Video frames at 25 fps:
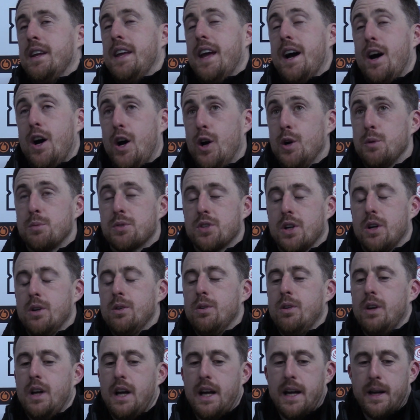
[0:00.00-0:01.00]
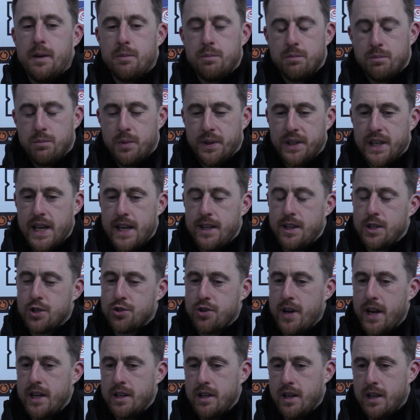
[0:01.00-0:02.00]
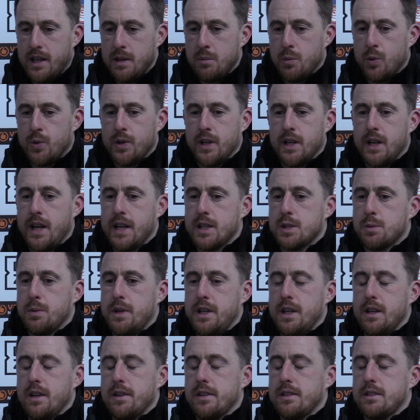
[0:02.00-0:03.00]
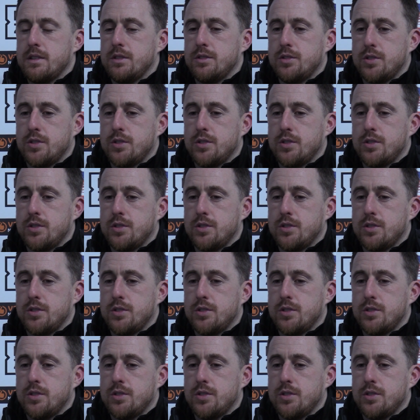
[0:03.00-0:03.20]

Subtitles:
Yeah, I hope so. We're getting the train early morning next week,